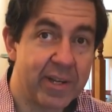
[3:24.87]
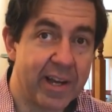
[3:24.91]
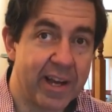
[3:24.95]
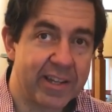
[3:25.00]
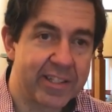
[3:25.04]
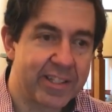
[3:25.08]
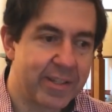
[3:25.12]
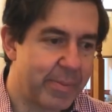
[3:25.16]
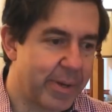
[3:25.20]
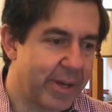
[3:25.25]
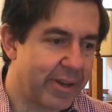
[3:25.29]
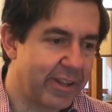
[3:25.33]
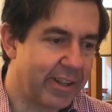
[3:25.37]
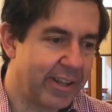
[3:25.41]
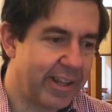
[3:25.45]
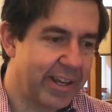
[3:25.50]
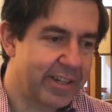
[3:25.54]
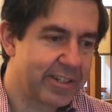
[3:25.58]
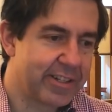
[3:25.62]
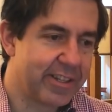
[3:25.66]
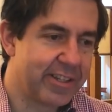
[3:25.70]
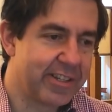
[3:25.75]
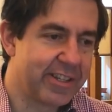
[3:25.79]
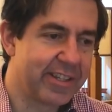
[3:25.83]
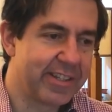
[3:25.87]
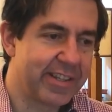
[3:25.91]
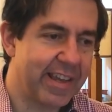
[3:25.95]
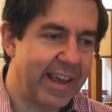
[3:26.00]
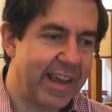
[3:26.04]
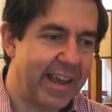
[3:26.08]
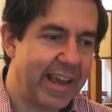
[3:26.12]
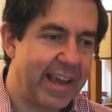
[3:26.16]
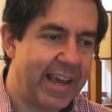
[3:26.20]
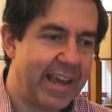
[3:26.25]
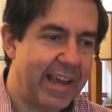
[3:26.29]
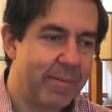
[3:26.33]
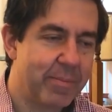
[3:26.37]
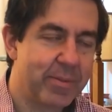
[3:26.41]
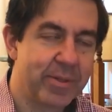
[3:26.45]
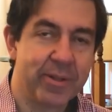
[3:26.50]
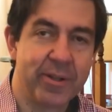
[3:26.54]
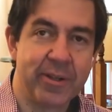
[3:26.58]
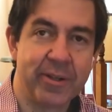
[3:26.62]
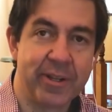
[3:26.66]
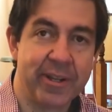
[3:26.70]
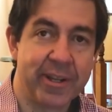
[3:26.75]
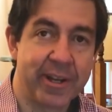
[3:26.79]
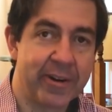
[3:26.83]
talks about elections is
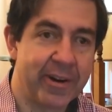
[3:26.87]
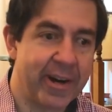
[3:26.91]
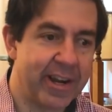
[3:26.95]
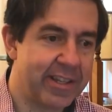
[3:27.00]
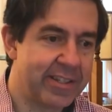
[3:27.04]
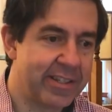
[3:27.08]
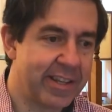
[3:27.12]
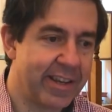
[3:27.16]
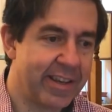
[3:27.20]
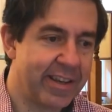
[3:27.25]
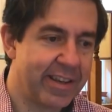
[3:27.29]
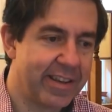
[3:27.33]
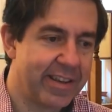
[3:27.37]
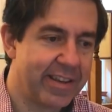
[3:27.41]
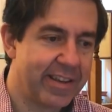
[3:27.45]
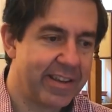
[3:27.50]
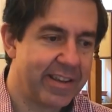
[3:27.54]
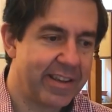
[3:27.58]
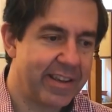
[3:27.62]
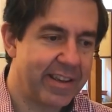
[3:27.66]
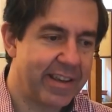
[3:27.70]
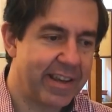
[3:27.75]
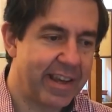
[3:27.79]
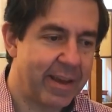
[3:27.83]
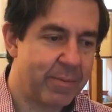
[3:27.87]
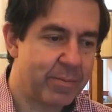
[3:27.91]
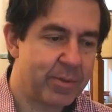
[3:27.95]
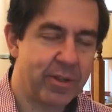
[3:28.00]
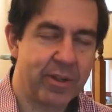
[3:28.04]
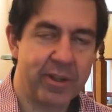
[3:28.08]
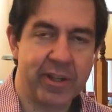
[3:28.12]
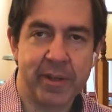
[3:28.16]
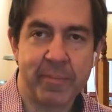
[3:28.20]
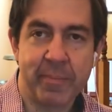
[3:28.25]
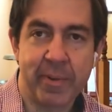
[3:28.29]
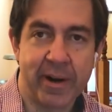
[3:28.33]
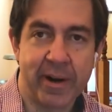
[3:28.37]
absolutely crazy absolutely